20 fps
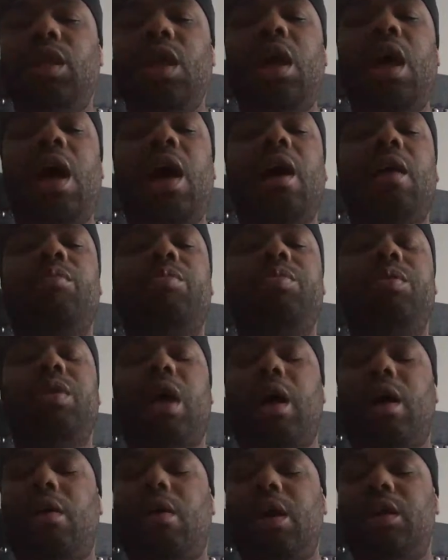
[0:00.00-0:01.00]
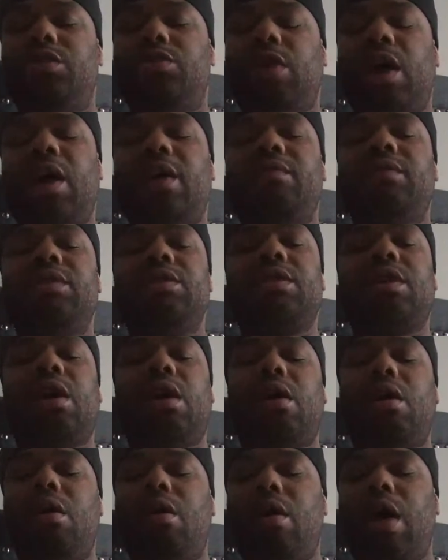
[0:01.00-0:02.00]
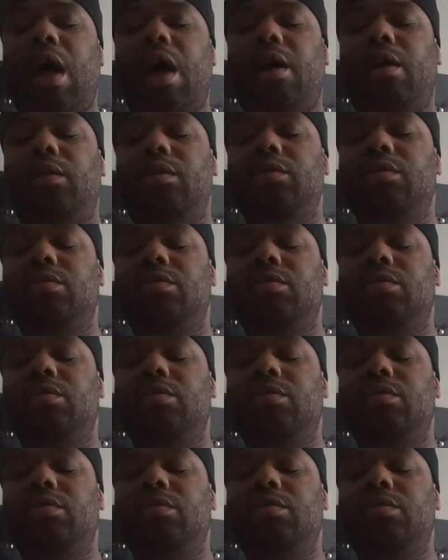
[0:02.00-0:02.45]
how I drive this car or how